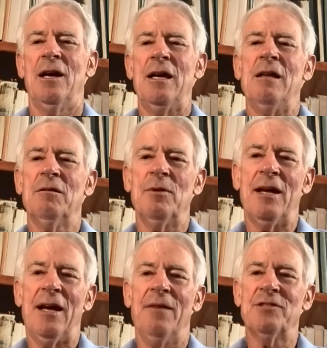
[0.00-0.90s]
either we
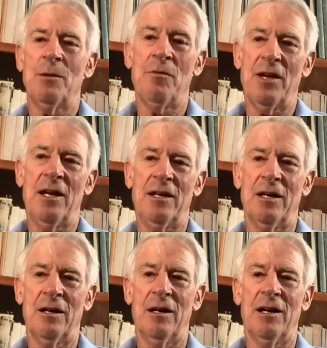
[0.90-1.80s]
have some of that
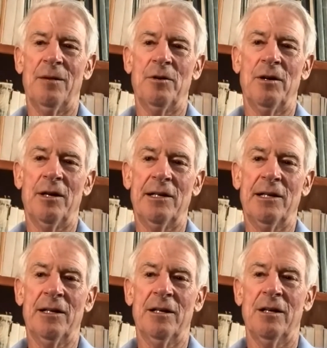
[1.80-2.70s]
in our library, I
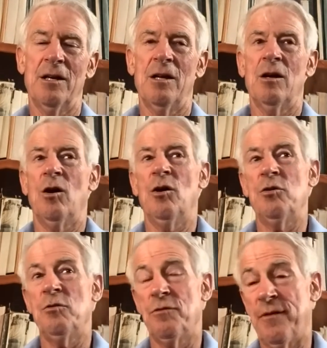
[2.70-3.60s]
think, or
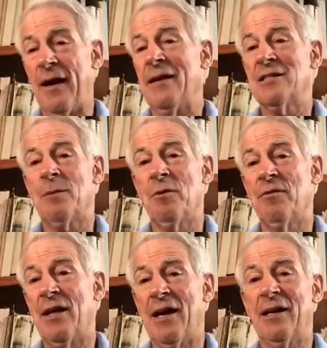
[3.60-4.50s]
you find some
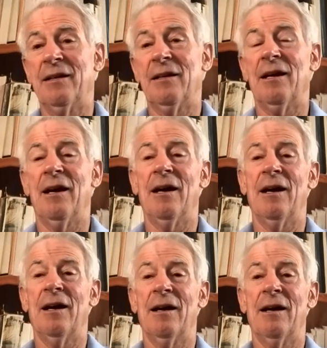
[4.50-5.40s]
of that
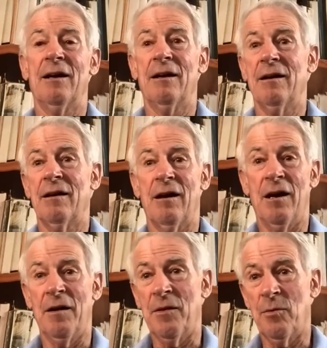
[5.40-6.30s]

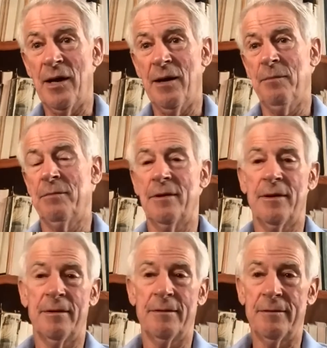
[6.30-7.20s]
on the web,
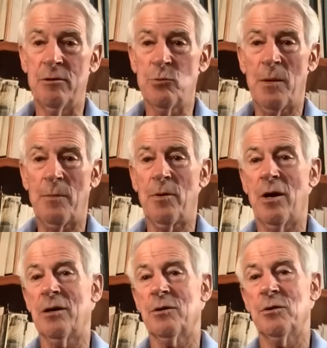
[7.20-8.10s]
newspaper
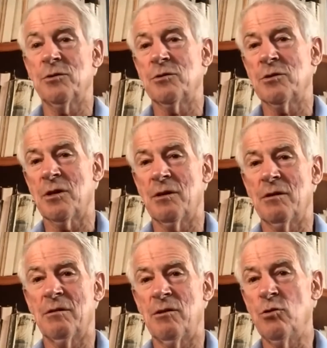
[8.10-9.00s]
articles,
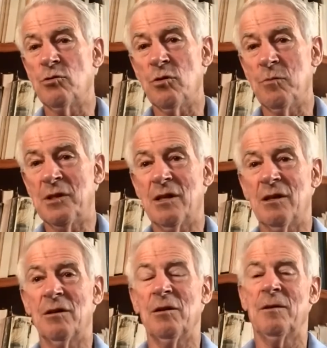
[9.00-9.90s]
YouTube
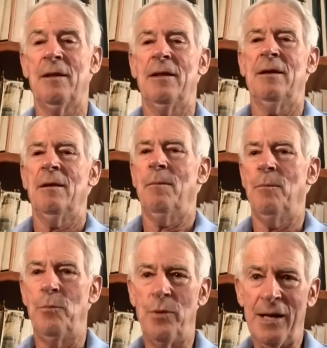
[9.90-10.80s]
material,
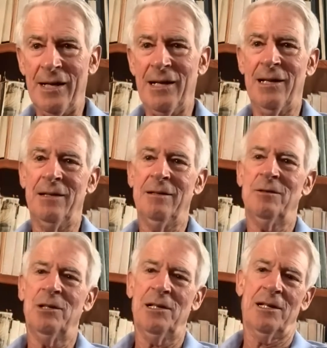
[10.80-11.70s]
bring it in
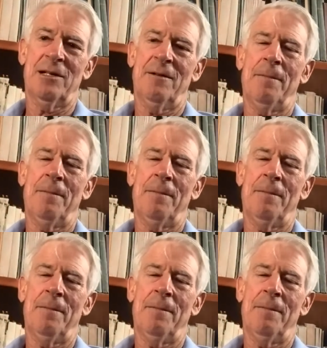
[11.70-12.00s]
to LingQ.